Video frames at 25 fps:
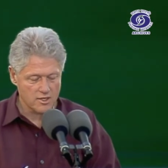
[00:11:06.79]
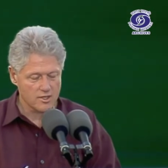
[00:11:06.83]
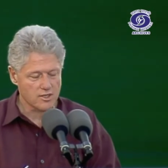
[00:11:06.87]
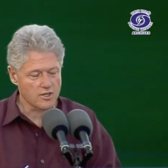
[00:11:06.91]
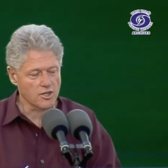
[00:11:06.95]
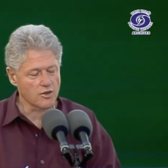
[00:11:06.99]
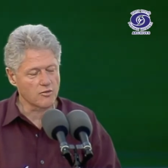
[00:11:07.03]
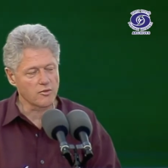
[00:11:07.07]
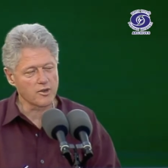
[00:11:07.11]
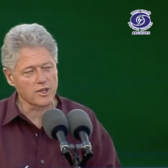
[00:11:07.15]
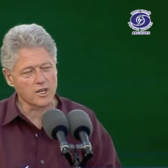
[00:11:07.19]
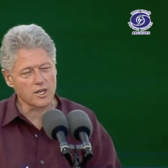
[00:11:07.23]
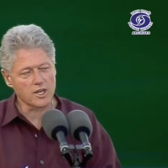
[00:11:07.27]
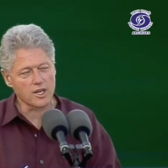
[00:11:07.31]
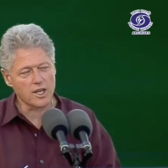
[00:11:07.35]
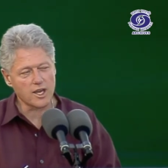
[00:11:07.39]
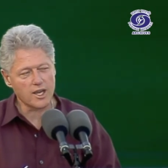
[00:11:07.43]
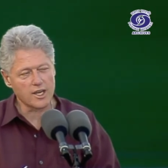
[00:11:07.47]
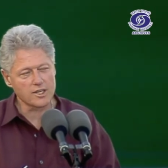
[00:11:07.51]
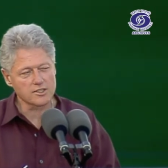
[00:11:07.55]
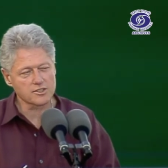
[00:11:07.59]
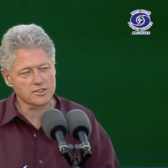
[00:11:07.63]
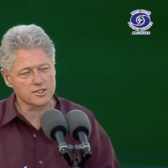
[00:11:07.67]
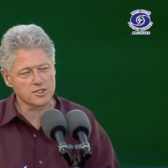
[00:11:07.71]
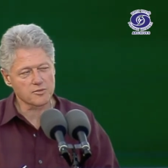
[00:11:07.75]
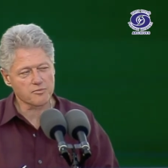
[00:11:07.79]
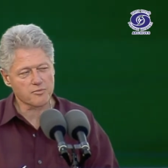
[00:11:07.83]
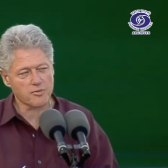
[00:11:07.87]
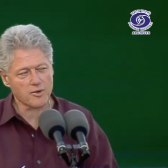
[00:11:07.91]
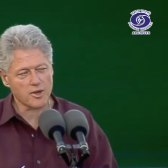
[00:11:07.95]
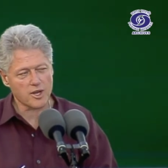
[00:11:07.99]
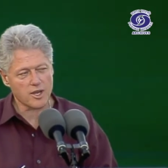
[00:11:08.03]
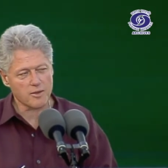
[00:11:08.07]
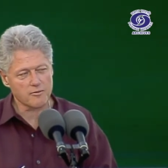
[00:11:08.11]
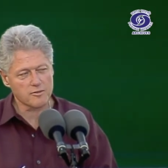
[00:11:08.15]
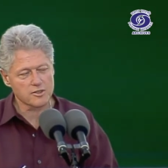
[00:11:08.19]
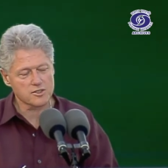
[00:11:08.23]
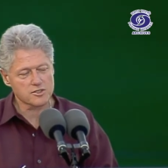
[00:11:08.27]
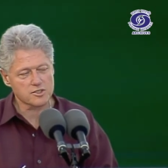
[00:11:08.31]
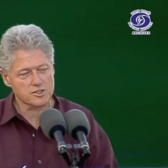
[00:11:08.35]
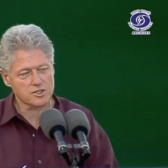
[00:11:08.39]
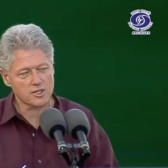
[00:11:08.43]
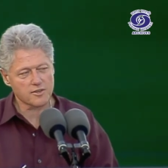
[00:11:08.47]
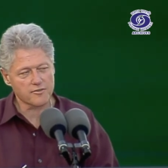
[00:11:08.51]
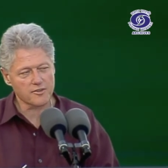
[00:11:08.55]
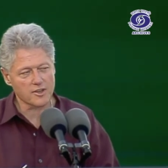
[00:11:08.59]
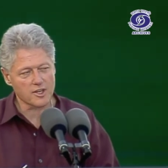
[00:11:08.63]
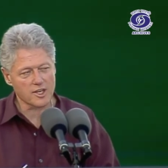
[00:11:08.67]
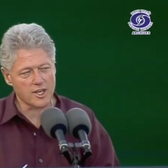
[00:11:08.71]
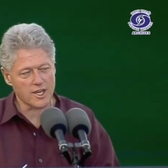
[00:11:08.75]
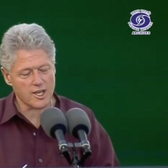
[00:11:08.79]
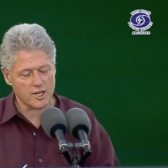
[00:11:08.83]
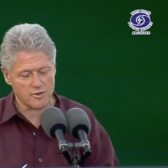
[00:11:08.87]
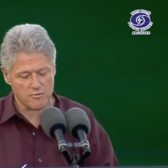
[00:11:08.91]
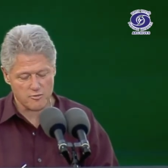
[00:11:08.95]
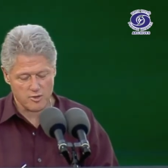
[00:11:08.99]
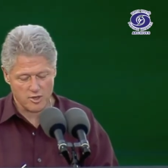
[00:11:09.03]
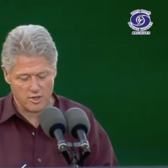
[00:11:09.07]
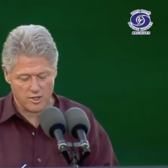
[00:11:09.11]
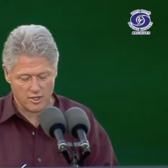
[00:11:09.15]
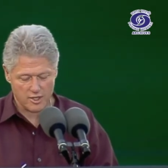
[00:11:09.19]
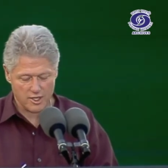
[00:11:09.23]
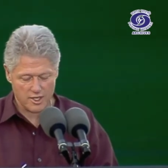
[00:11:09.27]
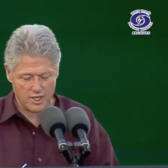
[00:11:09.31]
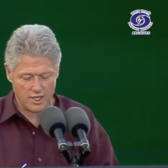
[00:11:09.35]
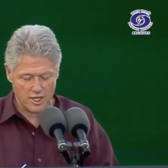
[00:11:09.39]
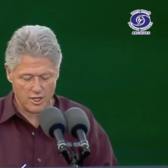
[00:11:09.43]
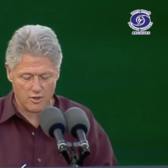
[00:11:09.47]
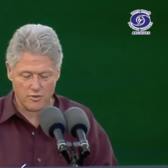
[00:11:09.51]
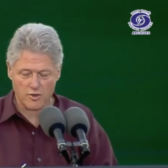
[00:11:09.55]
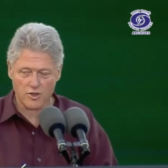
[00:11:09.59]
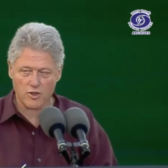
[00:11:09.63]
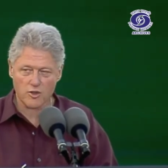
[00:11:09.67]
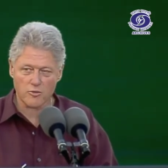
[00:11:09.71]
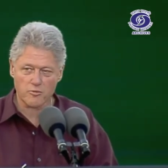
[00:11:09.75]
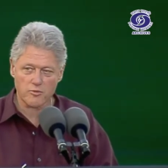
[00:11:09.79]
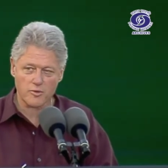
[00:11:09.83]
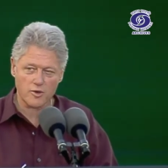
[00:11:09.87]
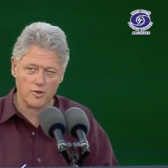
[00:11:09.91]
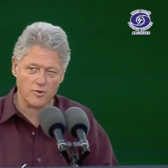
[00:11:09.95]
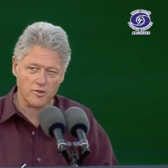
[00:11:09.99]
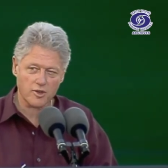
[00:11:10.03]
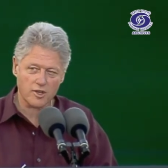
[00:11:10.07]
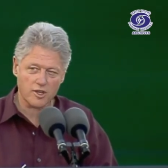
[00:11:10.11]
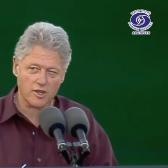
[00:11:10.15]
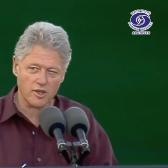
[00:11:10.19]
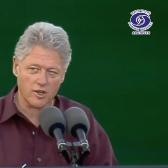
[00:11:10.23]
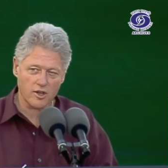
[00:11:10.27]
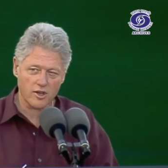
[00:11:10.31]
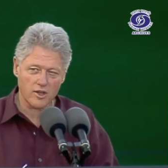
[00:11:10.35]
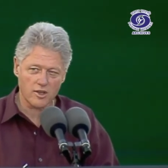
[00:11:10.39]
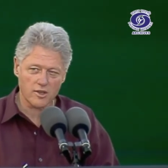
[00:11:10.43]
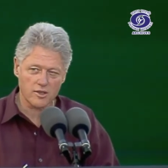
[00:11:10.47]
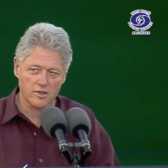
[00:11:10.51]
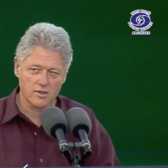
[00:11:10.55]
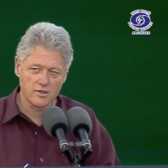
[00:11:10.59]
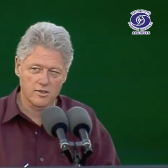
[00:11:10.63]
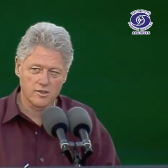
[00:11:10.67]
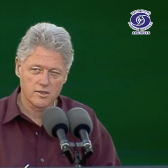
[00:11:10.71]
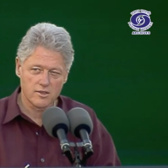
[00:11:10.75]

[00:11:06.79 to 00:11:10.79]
to realize the promise of the landmark Kyoto Protocol